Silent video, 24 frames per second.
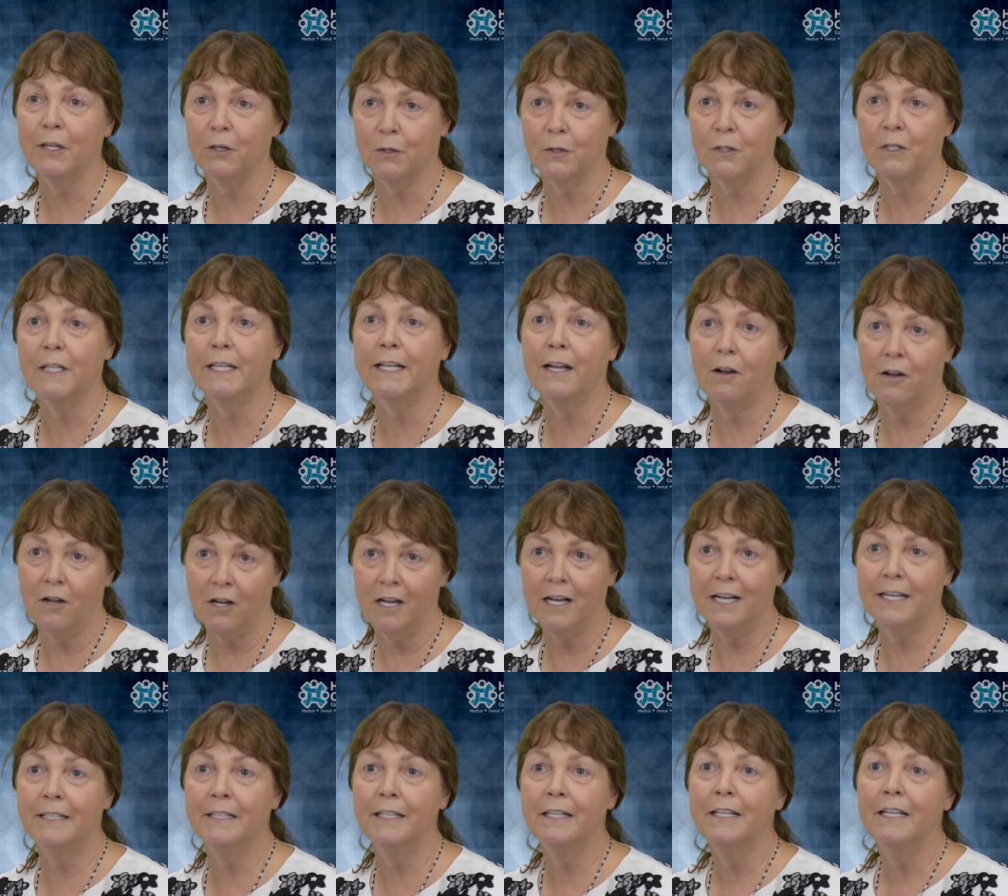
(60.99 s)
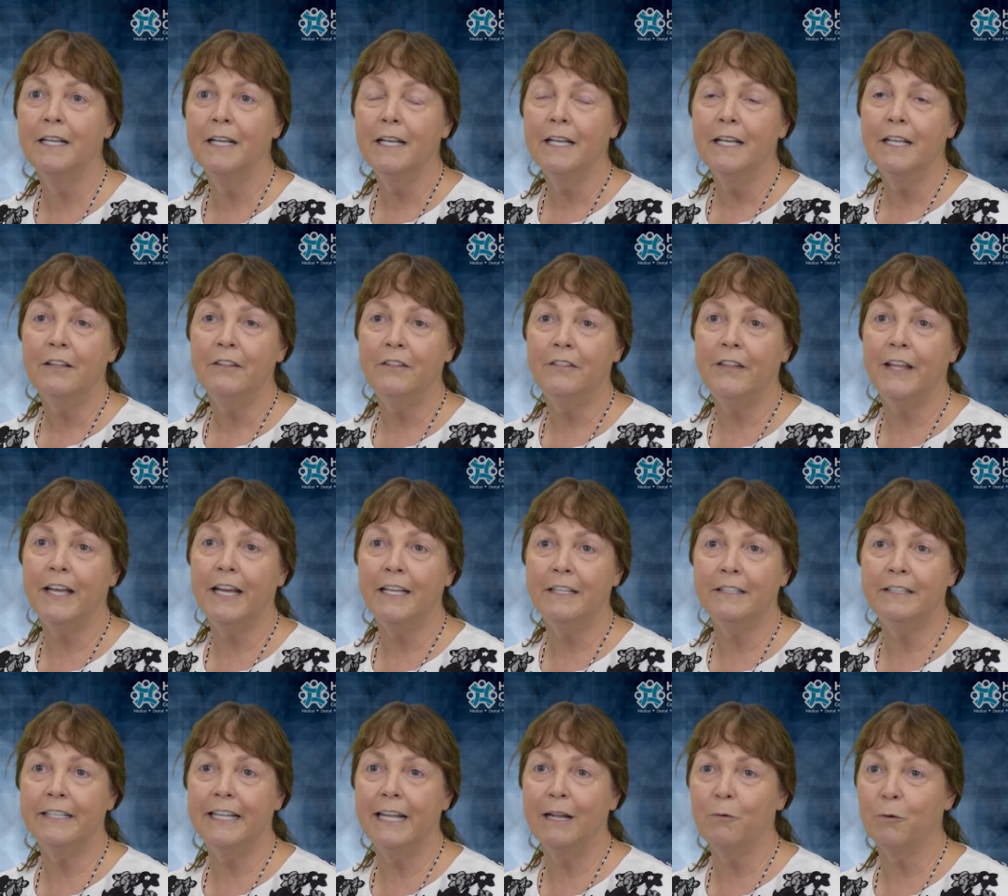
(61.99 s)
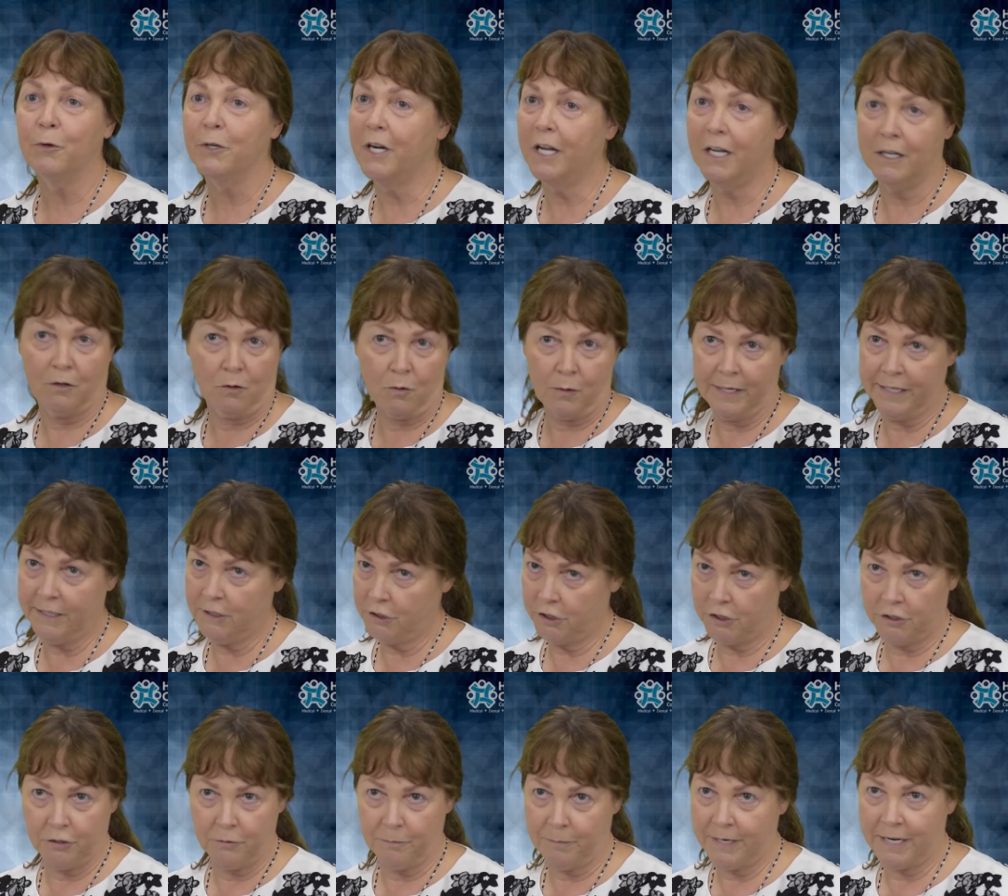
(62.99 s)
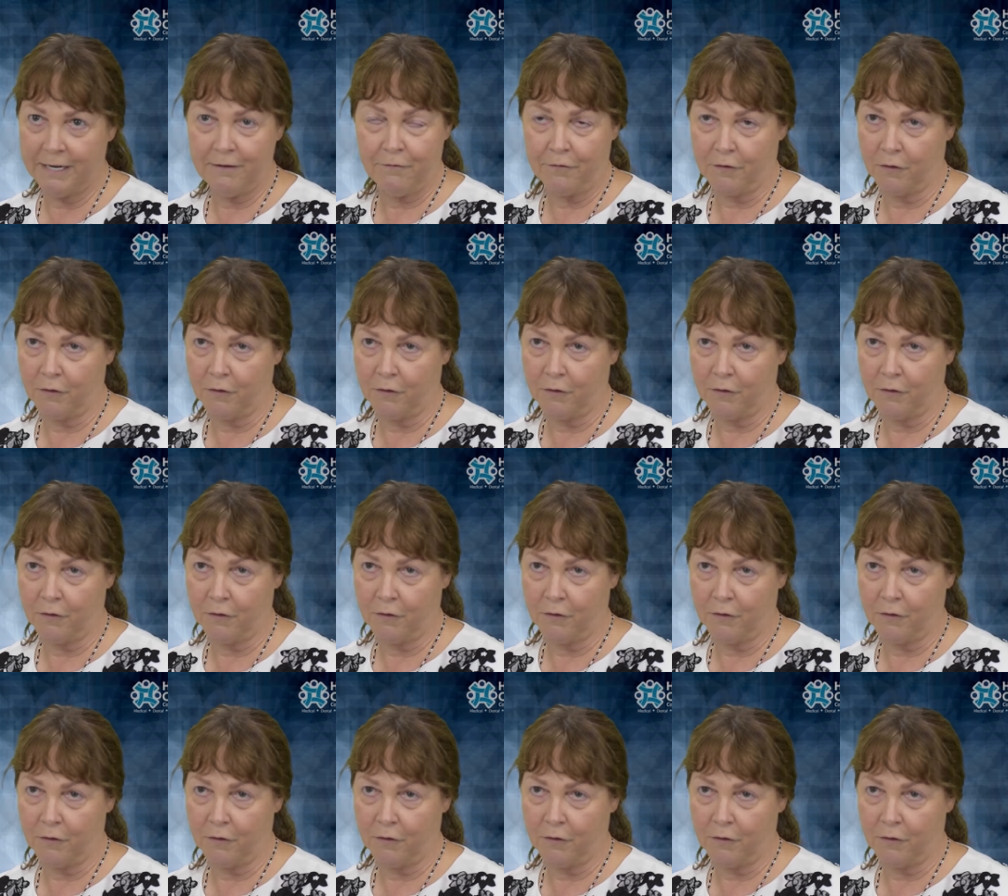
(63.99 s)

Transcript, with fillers: early on that they were not going to pay